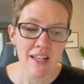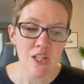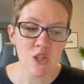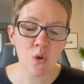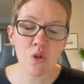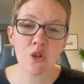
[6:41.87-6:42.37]

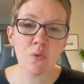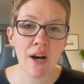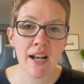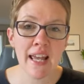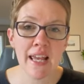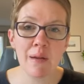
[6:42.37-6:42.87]
So you
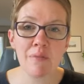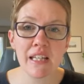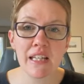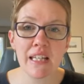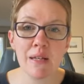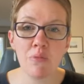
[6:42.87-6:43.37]
want to aim to
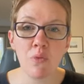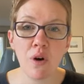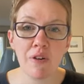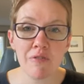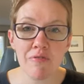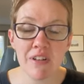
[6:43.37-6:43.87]
keep
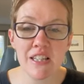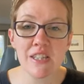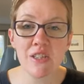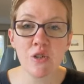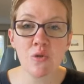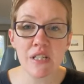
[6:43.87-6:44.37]
what
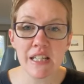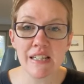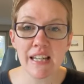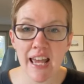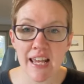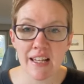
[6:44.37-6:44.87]
fits you
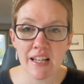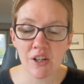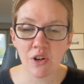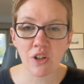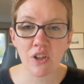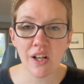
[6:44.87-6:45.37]
today in
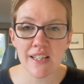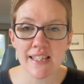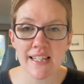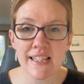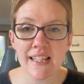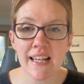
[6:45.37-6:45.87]
your
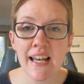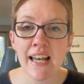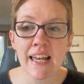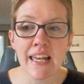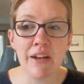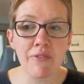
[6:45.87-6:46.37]
closet.
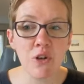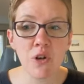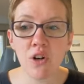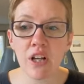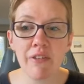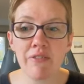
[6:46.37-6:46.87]
If
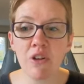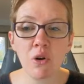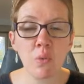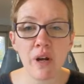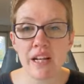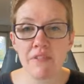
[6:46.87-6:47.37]

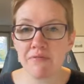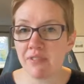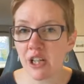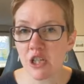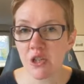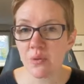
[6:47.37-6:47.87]
your weight
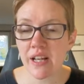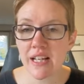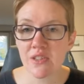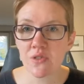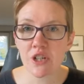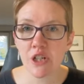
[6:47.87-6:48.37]

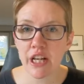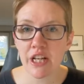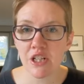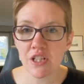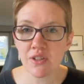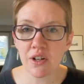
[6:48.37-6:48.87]
fluctuates or
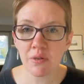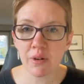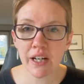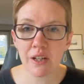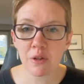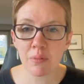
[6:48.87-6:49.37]
changes on a
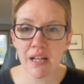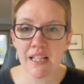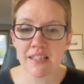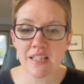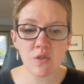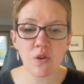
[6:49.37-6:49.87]
regular
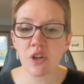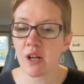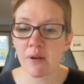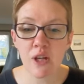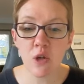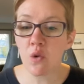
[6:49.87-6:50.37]
basis, or
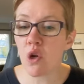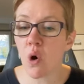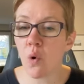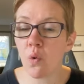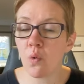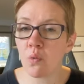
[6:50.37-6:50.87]
you
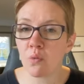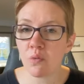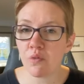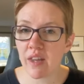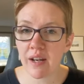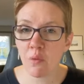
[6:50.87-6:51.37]
know
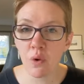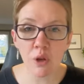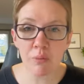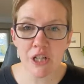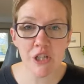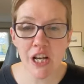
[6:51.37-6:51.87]
that it
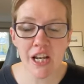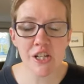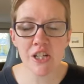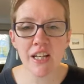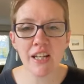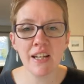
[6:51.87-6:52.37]
will be
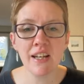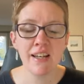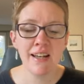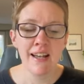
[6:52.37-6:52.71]
changing,